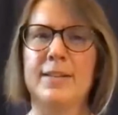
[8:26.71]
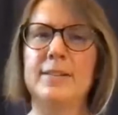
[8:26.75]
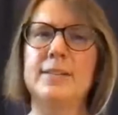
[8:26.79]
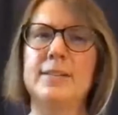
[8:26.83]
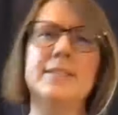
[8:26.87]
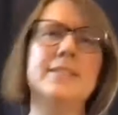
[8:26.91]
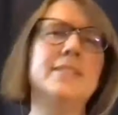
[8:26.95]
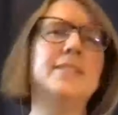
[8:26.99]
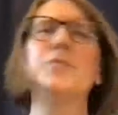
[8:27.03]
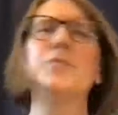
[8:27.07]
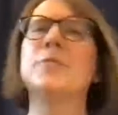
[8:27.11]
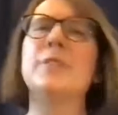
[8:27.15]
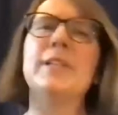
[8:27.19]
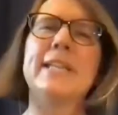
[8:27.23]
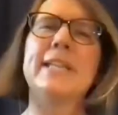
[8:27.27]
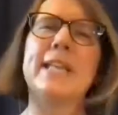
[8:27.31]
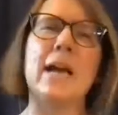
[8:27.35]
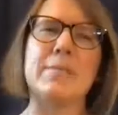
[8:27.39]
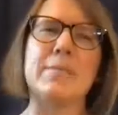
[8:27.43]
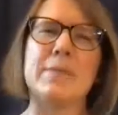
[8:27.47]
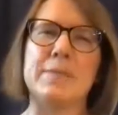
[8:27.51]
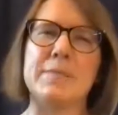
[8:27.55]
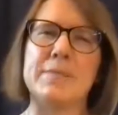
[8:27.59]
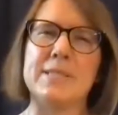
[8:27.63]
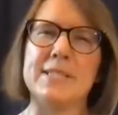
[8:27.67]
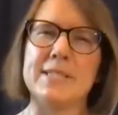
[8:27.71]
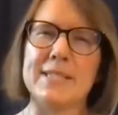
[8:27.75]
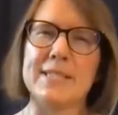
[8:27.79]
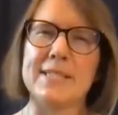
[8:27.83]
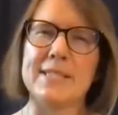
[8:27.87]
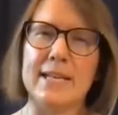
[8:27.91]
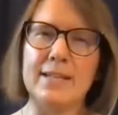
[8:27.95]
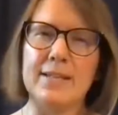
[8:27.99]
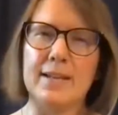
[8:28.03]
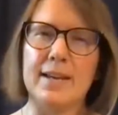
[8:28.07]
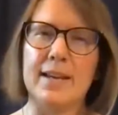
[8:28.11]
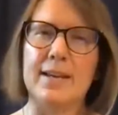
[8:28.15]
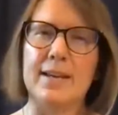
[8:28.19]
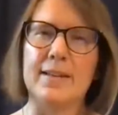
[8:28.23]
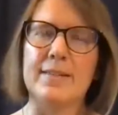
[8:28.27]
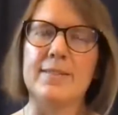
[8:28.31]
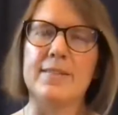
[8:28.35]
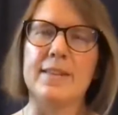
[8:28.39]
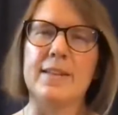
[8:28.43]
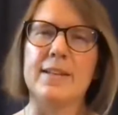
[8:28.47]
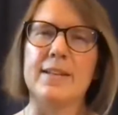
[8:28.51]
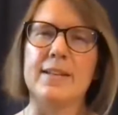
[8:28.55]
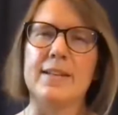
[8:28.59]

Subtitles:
is really kept up to date and that